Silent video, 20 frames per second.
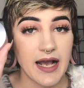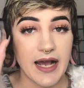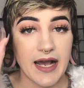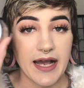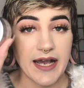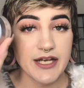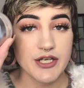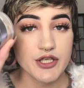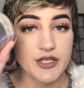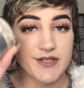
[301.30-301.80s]

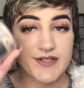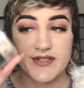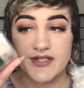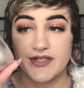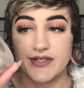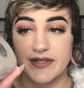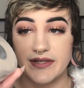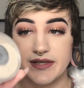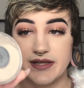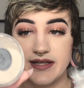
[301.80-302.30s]

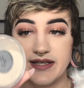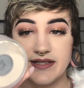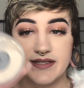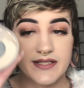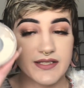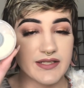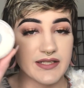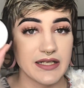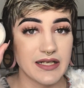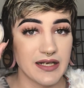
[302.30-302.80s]
This
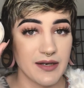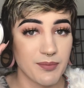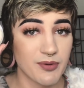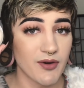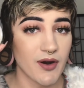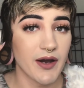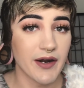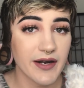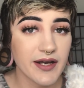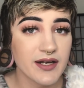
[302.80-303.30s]
is a
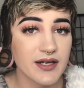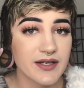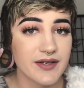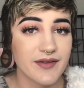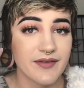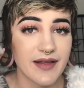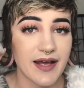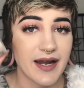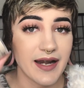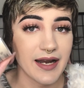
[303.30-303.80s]
product
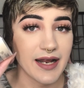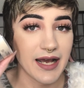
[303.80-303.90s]
that